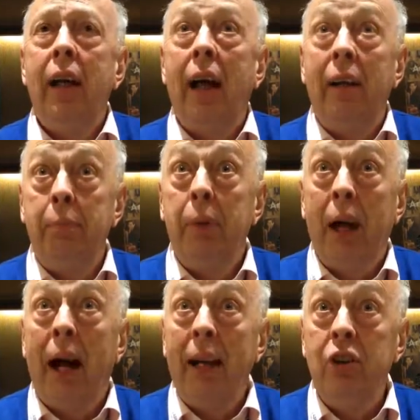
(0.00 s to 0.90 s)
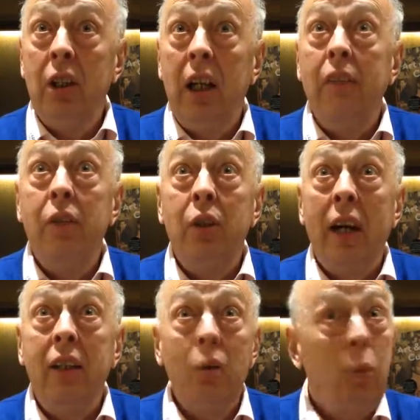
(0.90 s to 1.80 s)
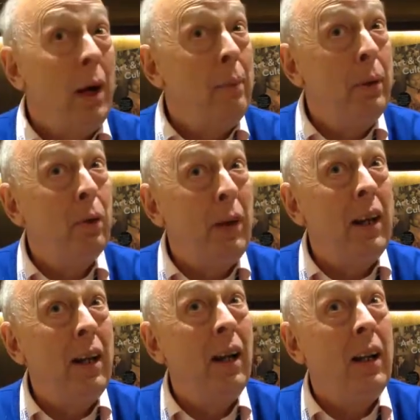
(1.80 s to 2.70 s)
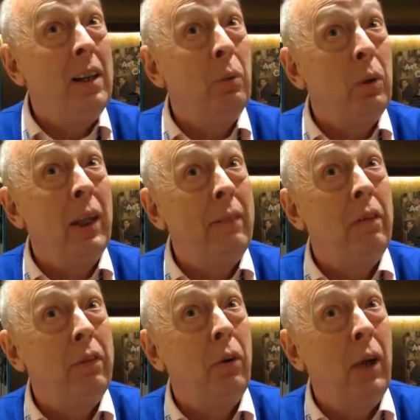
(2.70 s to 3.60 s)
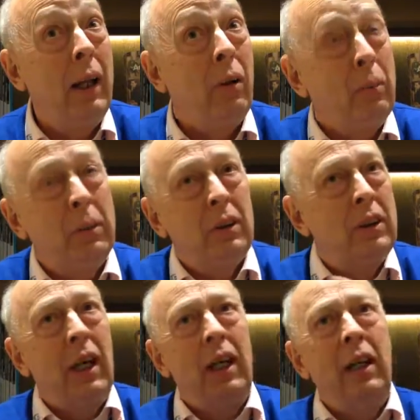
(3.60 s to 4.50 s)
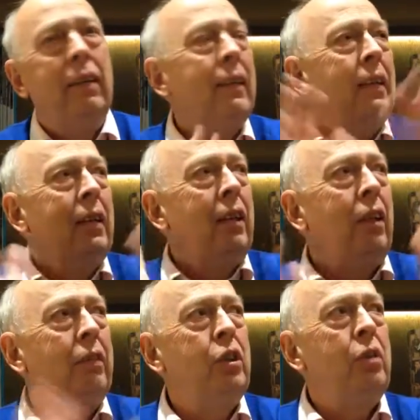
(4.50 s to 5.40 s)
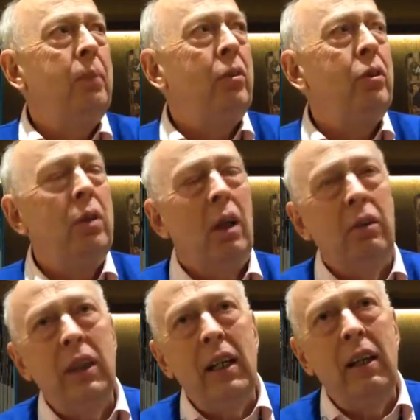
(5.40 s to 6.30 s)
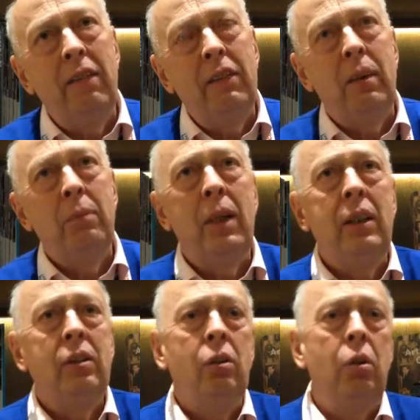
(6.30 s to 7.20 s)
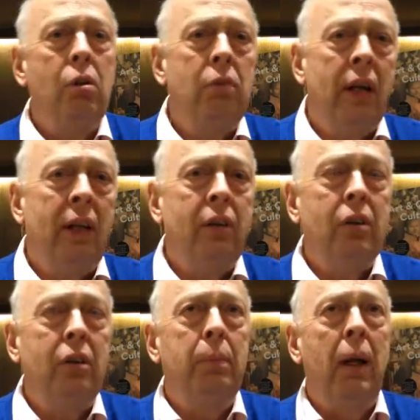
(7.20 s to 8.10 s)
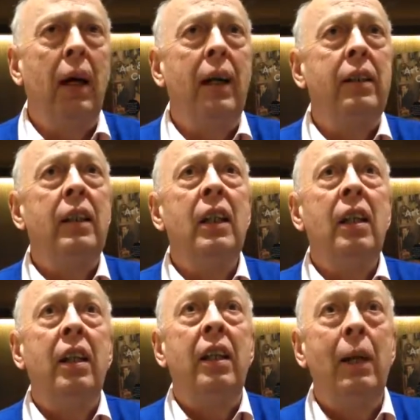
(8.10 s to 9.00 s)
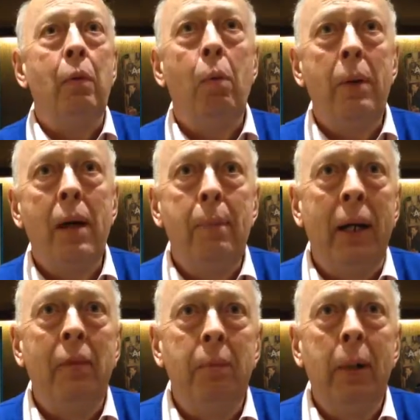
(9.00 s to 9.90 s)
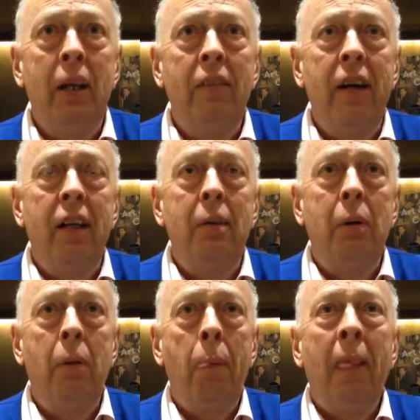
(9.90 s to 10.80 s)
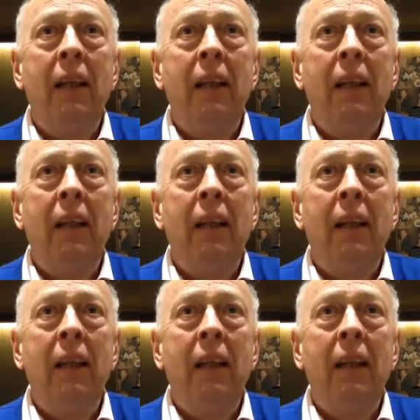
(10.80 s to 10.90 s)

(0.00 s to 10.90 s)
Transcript: And actually, if you take the white pill regularly, you will never fall ill, but say, you know, for 2 months you can't take it for some reason, or you run out of supply, then there will be a pink pill available,